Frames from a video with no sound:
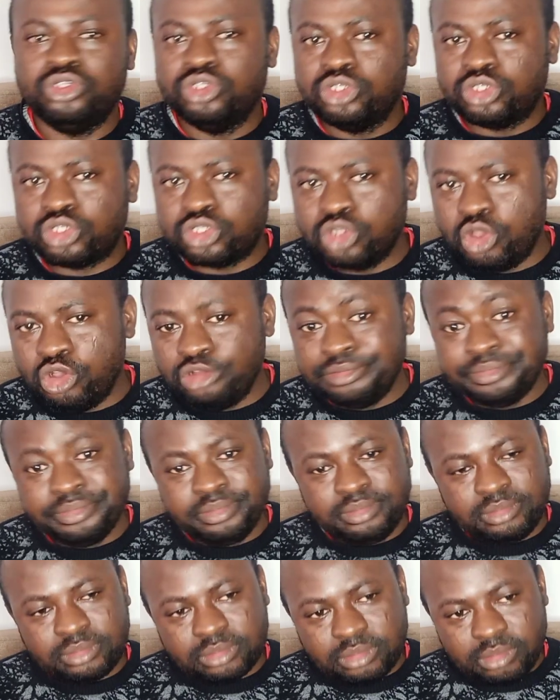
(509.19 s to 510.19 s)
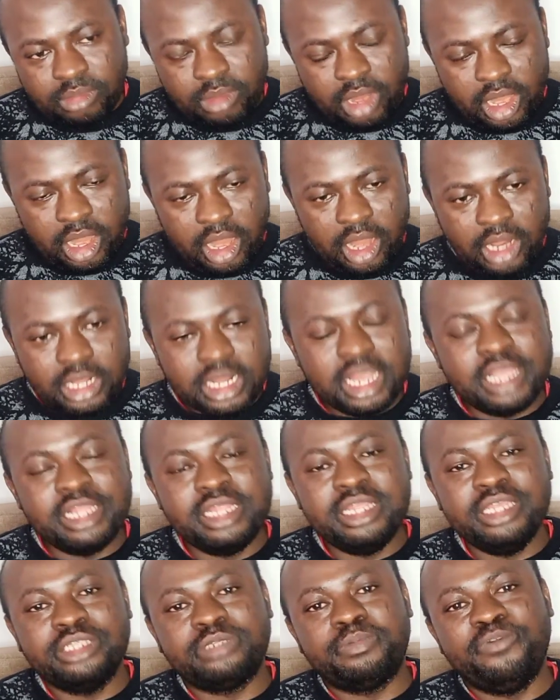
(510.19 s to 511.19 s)
So,
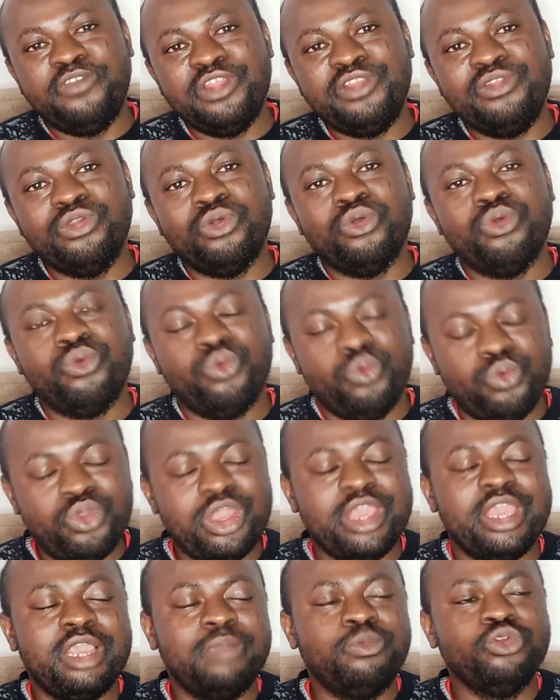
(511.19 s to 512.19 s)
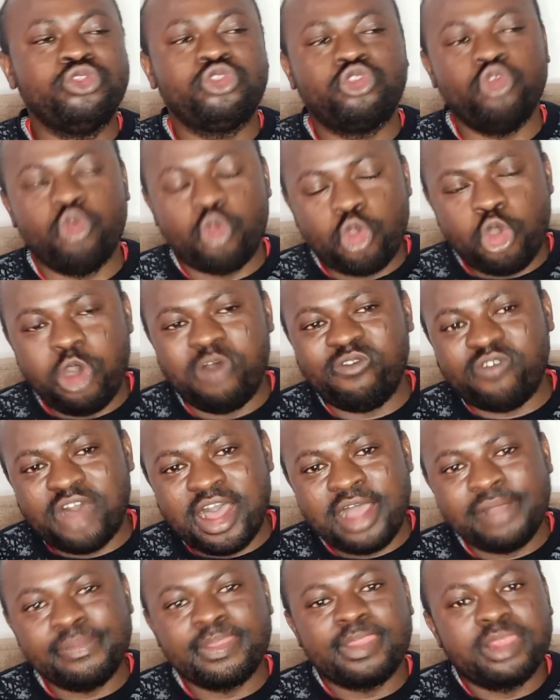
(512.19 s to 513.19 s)
in this video, we are able to
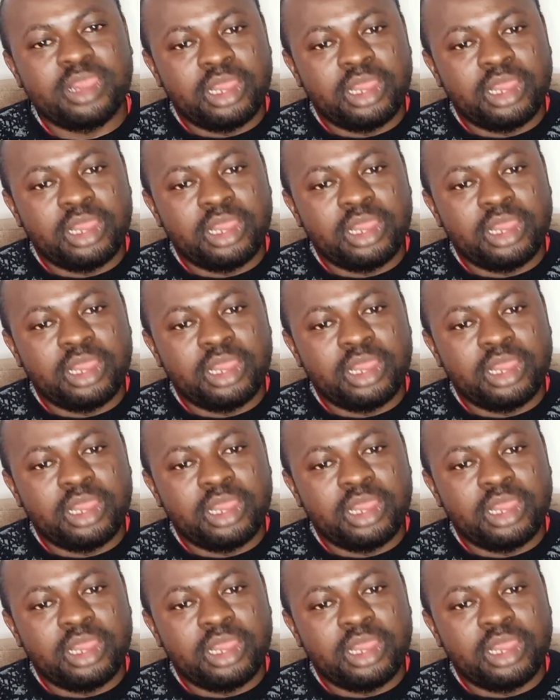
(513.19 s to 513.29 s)
cover